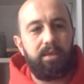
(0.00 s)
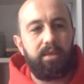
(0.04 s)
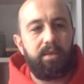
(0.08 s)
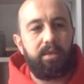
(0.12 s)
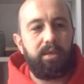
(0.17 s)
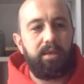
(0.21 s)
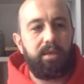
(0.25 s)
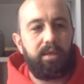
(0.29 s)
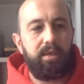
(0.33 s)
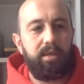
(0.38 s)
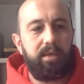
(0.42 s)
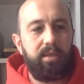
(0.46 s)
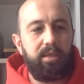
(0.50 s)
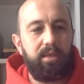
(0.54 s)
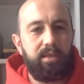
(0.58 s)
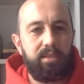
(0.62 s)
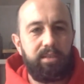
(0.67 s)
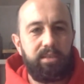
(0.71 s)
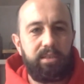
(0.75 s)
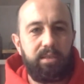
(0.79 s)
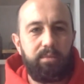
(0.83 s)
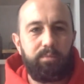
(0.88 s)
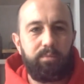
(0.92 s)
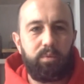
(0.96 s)
in
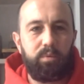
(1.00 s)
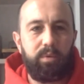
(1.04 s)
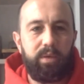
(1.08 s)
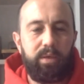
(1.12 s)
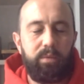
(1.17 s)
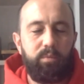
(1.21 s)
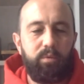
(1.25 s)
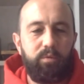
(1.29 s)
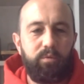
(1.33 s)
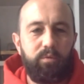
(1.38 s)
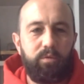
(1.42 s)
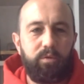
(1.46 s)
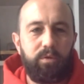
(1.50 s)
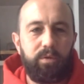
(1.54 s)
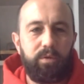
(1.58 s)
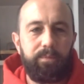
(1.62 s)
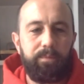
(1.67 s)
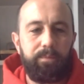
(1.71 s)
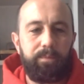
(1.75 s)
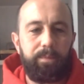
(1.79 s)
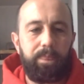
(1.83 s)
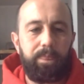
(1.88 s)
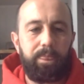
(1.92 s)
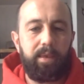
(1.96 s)
this simple way before.
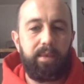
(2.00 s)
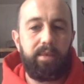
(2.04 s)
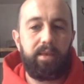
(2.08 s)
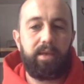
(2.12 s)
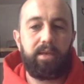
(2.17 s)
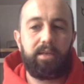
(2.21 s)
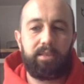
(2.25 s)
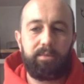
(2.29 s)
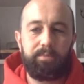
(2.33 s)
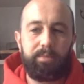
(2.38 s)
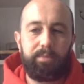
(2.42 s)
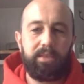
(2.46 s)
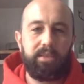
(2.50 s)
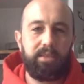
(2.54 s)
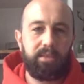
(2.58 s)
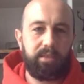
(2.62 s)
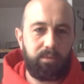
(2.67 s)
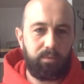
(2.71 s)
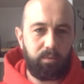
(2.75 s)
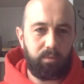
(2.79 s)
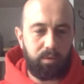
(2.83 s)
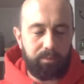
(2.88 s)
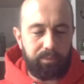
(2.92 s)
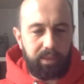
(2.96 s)
Yeah. And that's basically
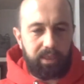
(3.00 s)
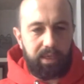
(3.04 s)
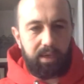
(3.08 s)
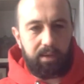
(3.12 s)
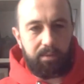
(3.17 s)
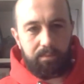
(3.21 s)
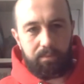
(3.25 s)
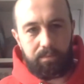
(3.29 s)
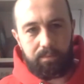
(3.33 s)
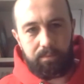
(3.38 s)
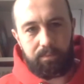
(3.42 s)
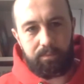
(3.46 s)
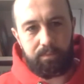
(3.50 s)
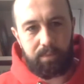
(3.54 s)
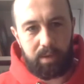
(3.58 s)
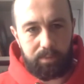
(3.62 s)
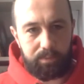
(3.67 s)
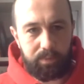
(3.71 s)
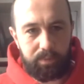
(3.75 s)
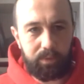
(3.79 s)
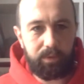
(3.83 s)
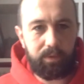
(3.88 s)
what became my book,